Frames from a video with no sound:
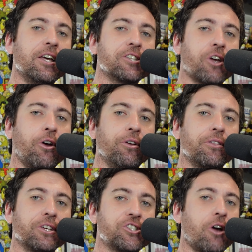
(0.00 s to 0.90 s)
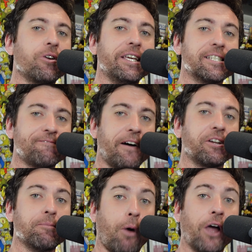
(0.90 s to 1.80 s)
So the show is
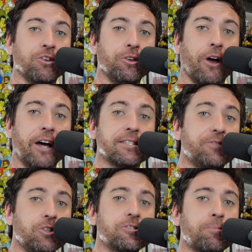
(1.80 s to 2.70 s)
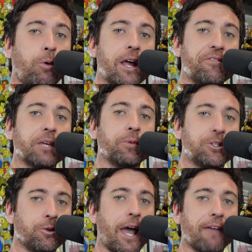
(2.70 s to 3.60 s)
funded by you guys. If you do support everything we
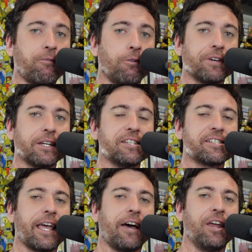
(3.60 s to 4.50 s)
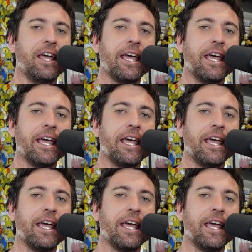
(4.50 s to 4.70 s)
do at Four Finger Discount,